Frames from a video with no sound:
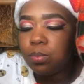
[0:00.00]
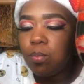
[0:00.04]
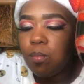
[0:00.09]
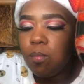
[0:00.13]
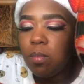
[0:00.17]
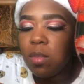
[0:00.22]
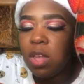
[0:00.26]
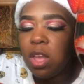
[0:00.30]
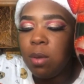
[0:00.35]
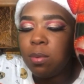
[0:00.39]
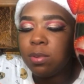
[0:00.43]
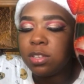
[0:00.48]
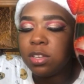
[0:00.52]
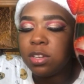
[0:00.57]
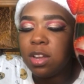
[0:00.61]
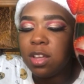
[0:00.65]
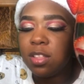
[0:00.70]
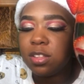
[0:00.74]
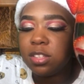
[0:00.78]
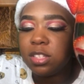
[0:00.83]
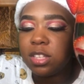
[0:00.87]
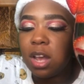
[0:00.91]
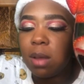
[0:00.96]
There was
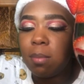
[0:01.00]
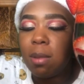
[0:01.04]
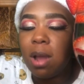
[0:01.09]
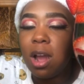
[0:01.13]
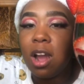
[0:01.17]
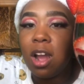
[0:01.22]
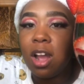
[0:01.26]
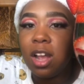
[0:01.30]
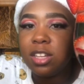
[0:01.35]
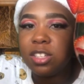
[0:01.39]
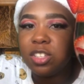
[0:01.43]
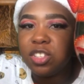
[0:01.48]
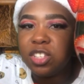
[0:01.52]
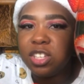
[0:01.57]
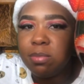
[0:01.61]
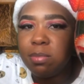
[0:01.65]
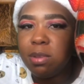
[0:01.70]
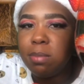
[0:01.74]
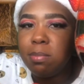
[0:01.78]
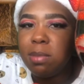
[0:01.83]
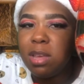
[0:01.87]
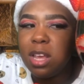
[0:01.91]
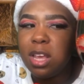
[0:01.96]
another time my aunt seen
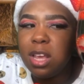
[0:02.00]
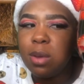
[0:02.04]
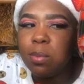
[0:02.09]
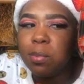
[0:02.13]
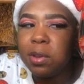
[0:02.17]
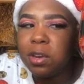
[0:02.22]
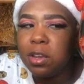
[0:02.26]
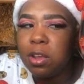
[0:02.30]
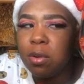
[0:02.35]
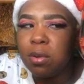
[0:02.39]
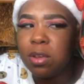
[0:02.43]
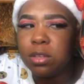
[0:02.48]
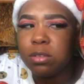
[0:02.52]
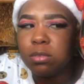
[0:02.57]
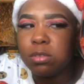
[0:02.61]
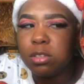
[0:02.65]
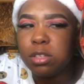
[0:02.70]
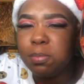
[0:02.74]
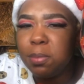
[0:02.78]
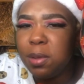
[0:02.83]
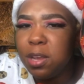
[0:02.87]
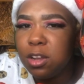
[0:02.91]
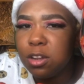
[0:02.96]
me. Me and him went to go get some
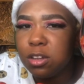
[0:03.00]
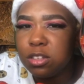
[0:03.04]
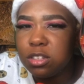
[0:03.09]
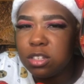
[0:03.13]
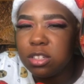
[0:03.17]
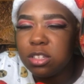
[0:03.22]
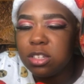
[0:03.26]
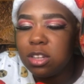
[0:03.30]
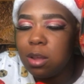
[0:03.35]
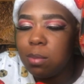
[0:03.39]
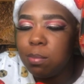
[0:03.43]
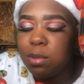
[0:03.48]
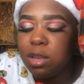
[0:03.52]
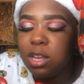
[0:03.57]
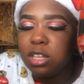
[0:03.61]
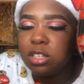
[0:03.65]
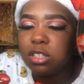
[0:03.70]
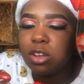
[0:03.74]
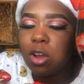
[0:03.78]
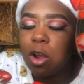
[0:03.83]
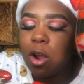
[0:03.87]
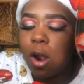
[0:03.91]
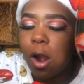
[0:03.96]
speakers or something in his
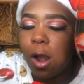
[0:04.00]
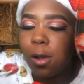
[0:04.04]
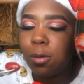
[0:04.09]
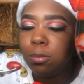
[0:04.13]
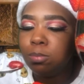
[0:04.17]
car.